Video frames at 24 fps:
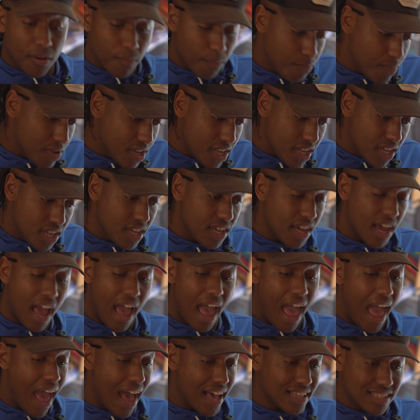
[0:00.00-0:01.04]
Me,
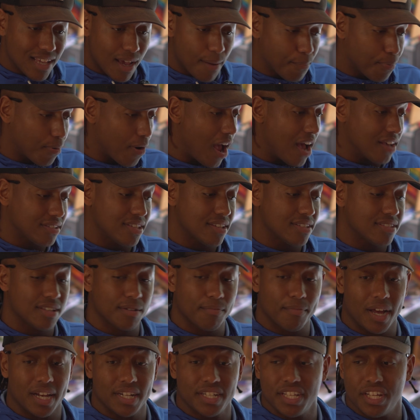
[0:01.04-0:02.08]
as I'm
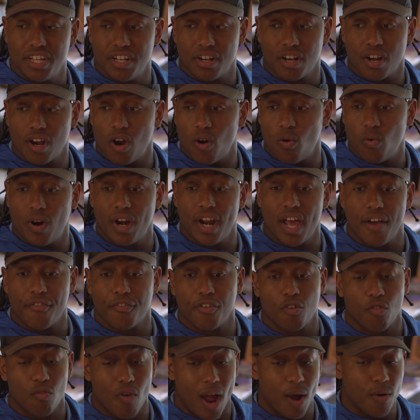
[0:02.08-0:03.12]
processing my deer or
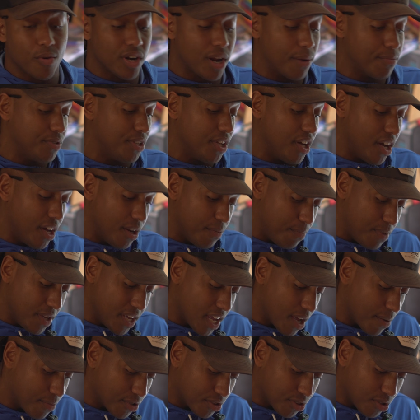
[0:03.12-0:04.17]
whatever, right when I'm done,
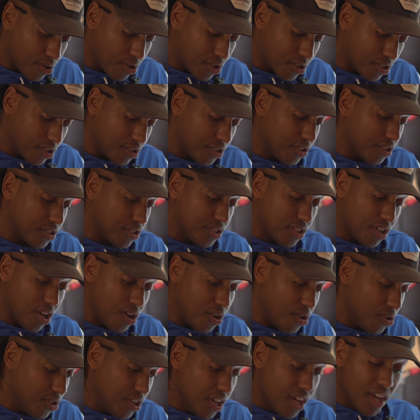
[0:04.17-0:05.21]
being able to throw it on a
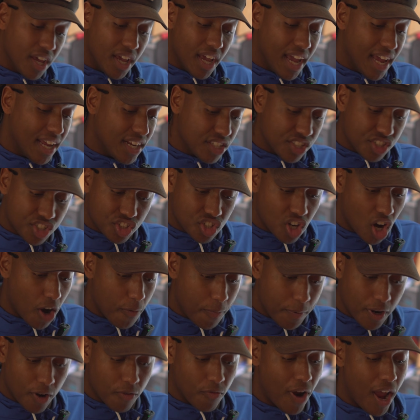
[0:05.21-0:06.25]
stone and
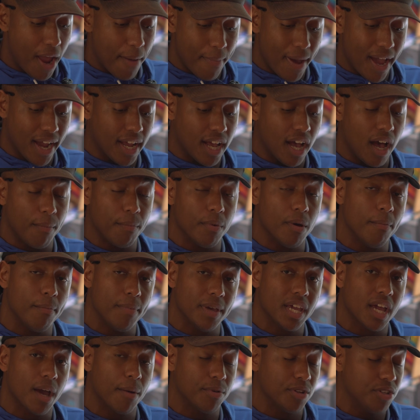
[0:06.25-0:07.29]
sharpen it right back up and
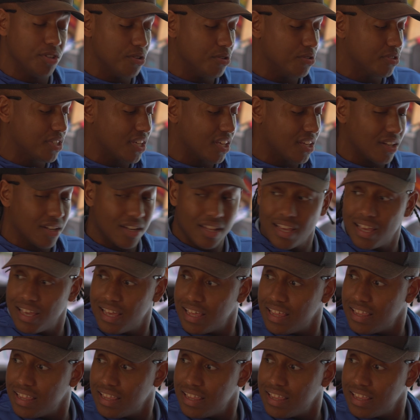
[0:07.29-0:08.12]
being able to use it,